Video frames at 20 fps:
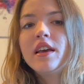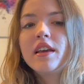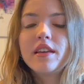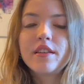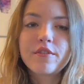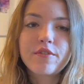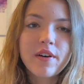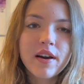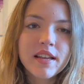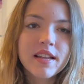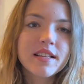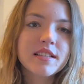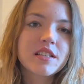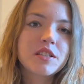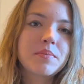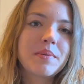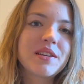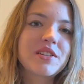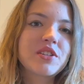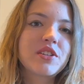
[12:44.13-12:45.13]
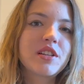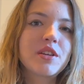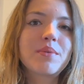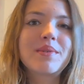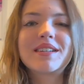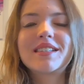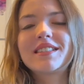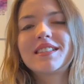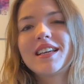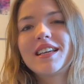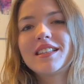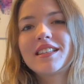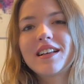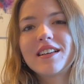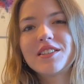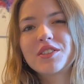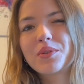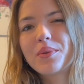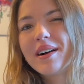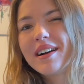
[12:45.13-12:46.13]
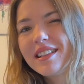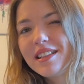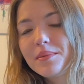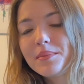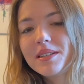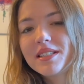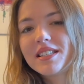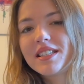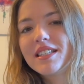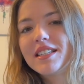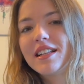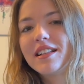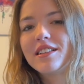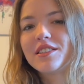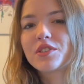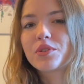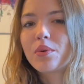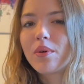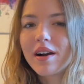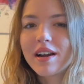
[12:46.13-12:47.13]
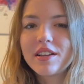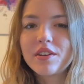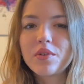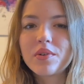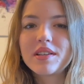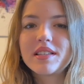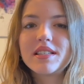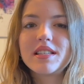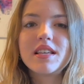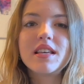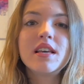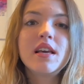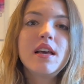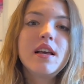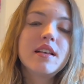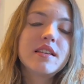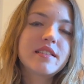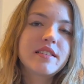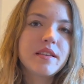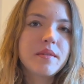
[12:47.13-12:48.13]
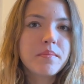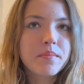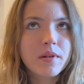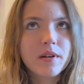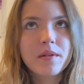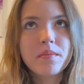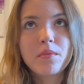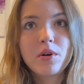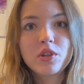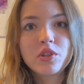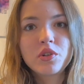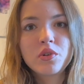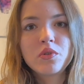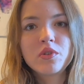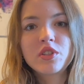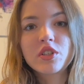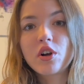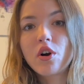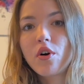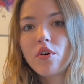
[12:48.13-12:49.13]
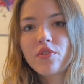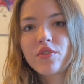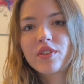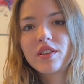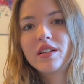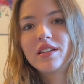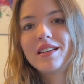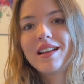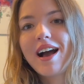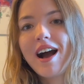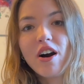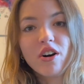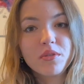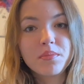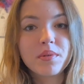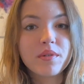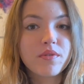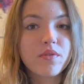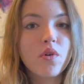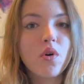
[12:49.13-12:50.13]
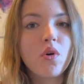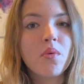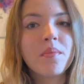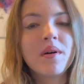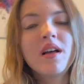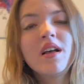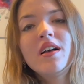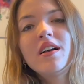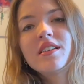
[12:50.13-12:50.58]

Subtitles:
In finance especially, where data is quite limited and is quite noisy, simpler models often outperform.